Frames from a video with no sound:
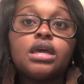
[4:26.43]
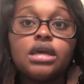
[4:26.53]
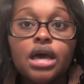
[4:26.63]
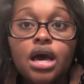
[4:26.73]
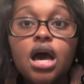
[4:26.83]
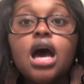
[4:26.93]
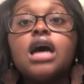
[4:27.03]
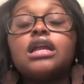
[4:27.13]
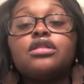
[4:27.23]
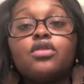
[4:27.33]
Yeah.
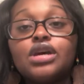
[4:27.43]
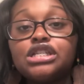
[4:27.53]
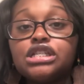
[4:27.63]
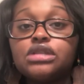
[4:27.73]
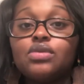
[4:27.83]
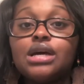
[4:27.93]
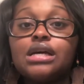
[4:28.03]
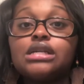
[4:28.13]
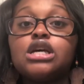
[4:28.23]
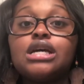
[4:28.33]
Another question
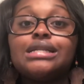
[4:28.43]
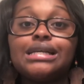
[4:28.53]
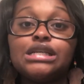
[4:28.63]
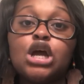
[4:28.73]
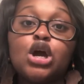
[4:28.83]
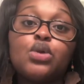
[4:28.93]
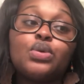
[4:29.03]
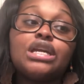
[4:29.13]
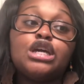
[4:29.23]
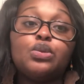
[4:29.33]
was, does it hurt
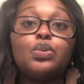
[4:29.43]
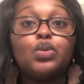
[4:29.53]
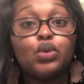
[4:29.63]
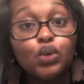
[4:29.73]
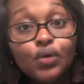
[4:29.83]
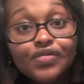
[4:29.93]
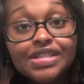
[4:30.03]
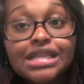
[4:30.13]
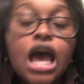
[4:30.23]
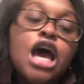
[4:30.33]
when he
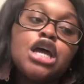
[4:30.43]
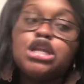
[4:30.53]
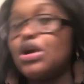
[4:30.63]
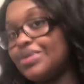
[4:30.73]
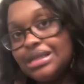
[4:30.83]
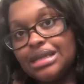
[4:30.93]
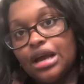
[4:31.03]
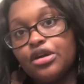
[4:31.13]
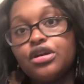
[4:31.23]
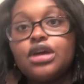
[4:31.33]
moves? No, it does not
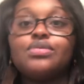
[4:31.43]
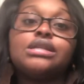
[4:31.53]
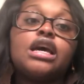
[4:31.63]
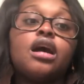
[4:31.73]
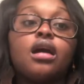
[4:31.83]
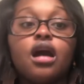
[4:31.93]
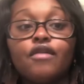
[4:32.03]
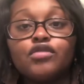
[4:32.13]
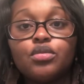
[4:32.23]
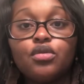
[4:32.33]
hurt. It was
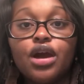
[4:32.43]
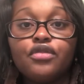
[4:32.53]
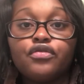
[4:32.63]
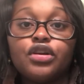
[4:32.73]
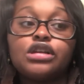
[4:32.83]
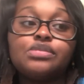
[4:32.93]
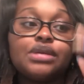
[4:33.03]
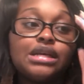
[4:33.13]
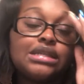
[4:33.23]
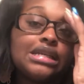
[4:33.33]
uncomfortable at first
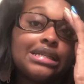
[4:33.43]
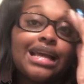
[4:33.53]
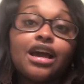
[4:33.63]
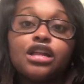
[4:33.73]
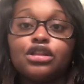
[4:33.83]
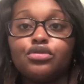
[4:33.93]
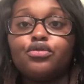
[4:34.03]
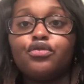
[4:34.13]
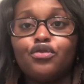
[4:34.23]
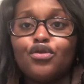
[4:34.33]
because it's like a little
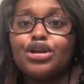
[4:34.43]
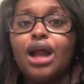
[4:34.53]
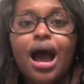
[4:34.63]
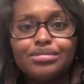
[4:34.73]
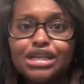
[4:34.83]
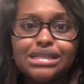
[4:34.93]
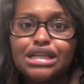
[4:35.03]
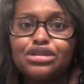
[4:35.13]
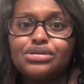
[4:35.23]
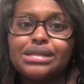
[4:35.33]
foreign object
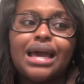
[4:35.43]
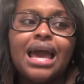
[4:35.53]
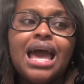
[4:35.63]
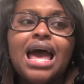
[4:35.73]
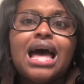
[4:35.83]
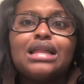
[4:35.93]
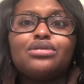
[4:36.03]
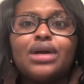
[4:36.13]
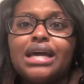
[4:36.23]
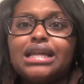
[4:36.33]
in you. It's like a
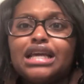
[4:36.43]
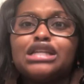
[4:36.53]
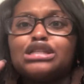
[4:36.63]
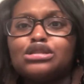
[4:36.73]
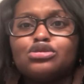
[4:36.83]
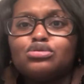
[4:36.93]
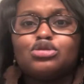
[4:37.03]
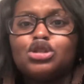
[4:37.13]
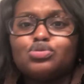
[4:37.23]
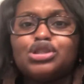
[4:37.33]
little alien
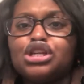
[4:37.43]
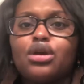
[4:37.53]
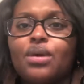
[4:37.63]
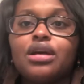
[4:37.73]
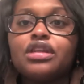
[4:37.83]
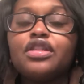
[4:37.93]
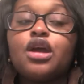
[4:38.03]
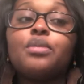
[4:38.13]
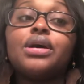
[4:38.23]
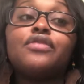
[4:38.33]
swishing around in
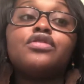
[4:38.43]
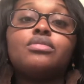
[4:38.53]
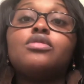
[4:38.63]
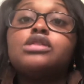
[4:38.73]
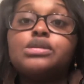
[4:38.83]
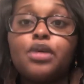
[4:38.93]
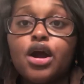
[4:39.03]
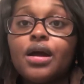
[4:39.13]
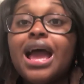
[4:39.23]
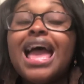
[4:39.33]
there. But for the most
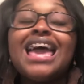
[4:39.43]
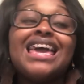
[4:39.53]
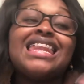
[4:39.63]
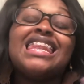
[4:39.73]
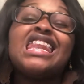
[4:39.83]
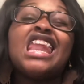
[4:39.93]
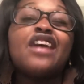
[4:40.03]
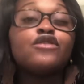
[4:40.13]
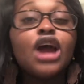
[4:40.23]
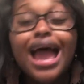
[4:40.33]
part, it
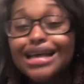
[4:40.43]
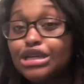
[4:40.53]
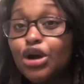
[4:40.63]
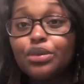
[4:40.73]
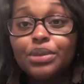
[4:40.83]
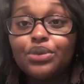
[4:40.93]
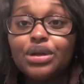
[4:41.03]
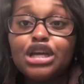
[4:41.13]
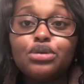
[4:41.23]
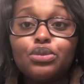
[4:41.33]
never has hurt me
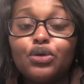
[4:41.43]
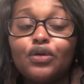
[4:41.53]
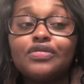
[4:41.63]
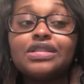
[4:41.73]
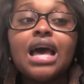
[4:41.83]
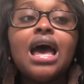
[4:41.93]
when he moves.